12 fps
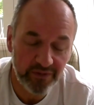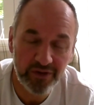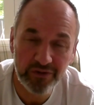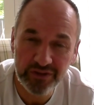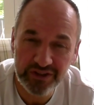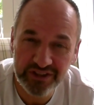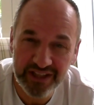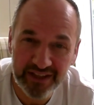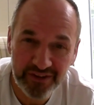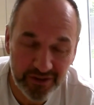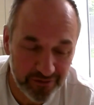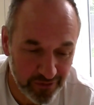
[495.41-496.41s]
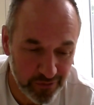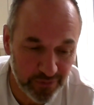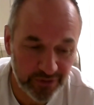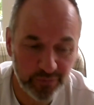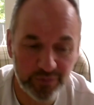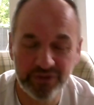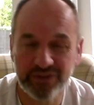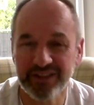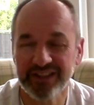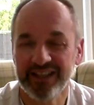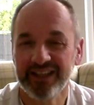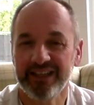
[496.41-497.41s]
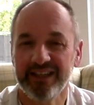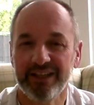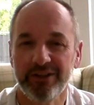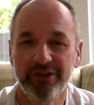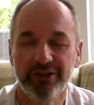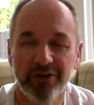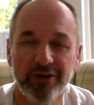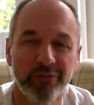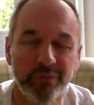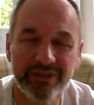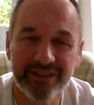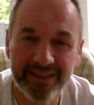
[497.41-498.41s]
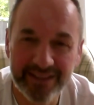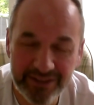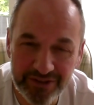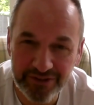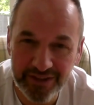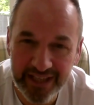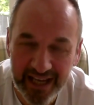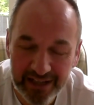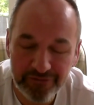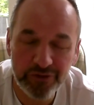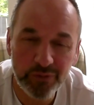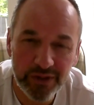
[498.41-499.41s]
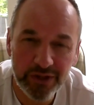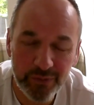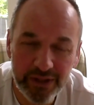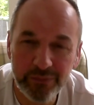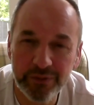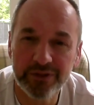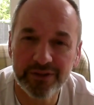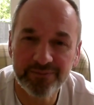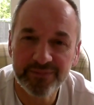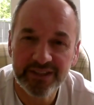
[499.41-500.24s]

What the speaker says: The understanding, of course, was that God was literally everywhere we were.